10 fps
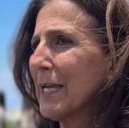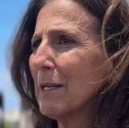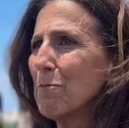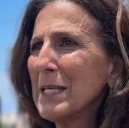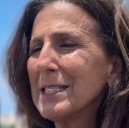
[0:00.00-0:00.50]

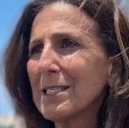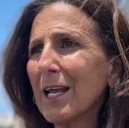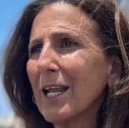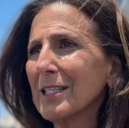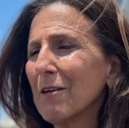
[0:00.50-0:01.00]
It meets
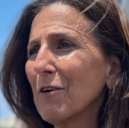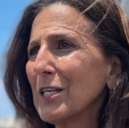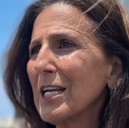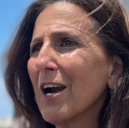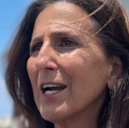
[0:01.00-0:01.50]
a lot of
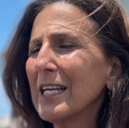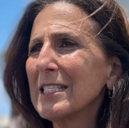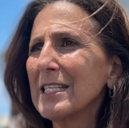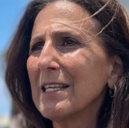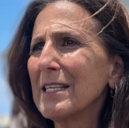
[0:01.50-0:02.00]
our
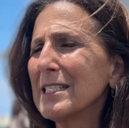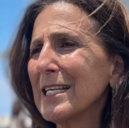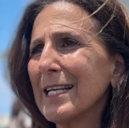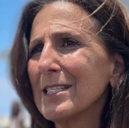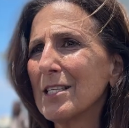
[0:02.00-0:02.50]
targets in the
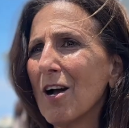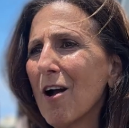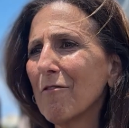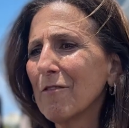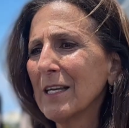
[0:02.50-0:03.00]
sense
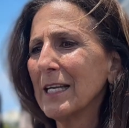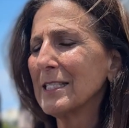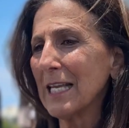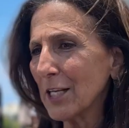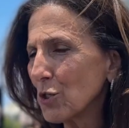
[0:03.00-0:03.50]
of
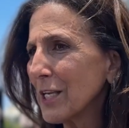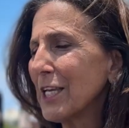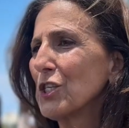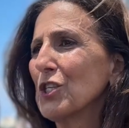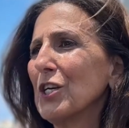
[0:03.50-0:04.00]
it's
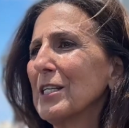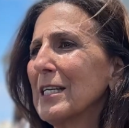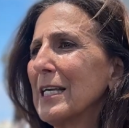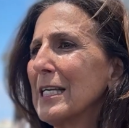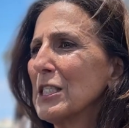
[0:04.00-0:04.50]
education,